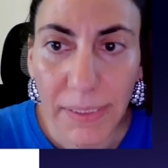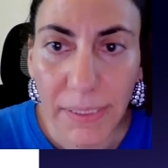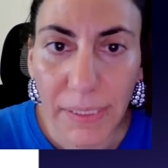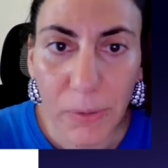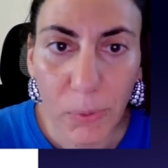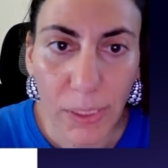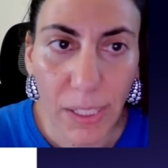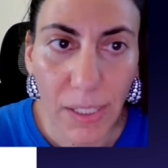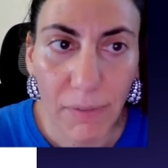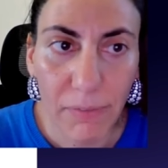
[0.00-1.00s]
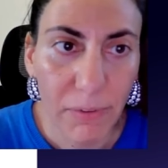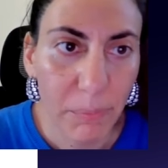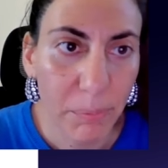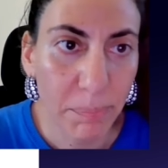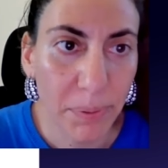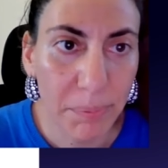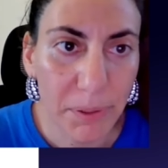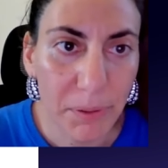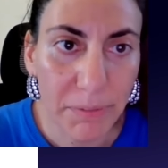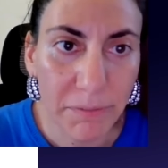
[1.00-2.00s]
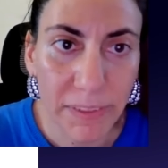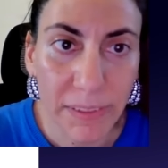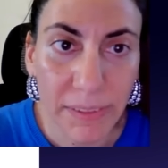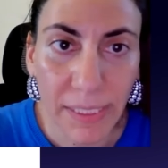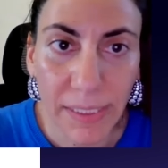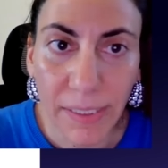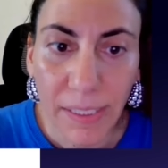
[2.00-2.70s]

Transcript: Here we have purpose-driven fintech,